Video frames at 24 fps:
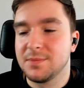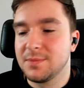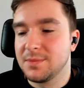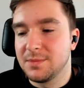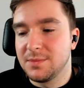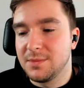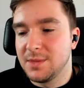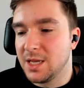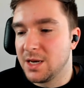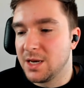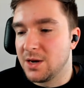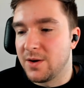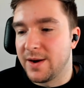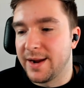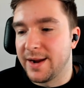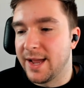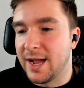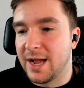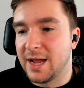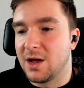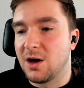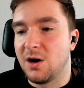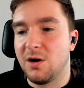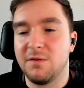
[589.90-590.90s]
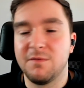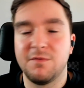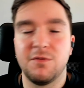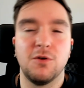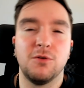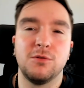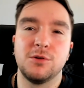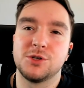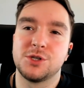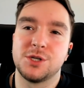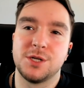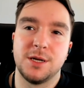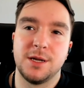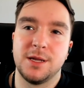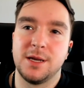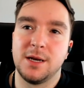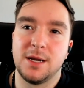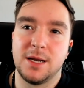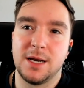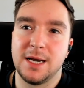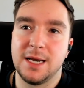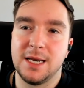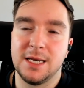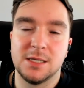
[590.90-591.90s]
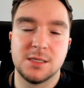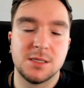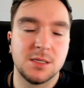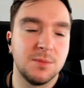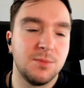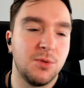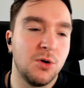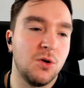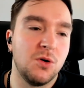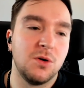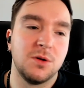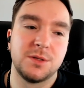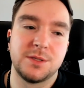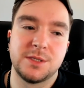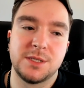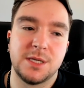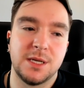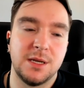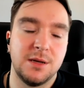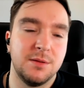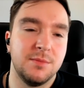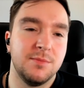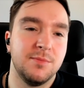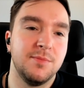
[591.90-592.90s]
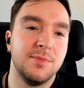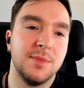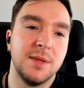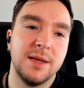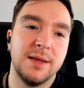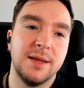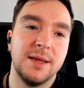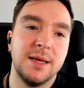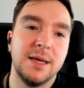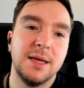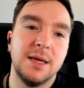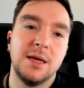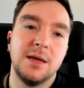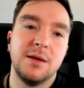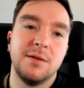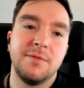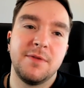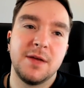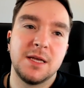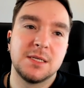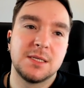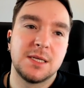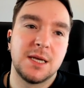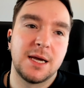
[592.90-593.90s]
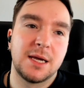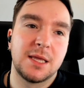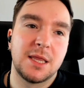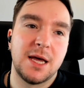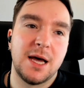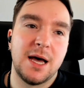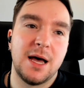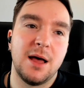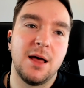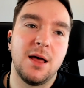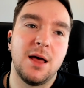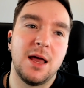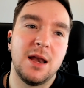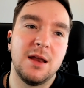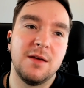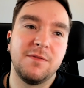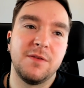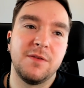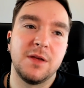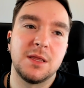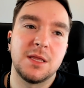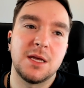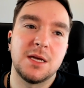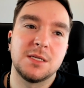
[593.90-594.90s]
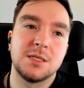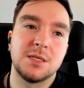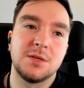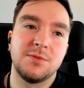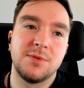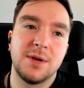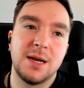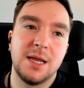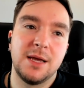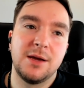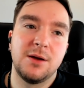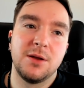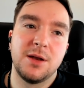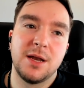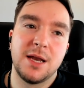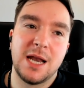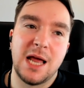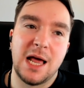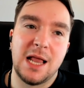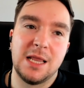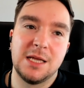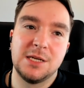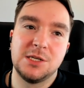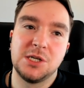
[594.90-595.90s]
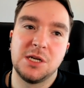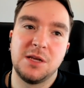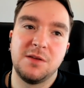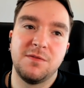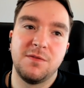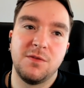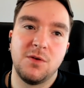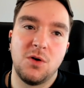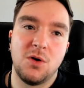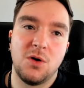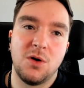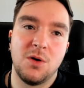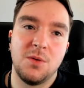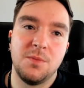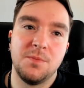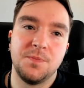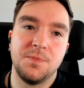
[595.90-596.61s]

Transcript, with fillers: you know I, I can't function and I need supports and things like that. And I think that's a really good analogy for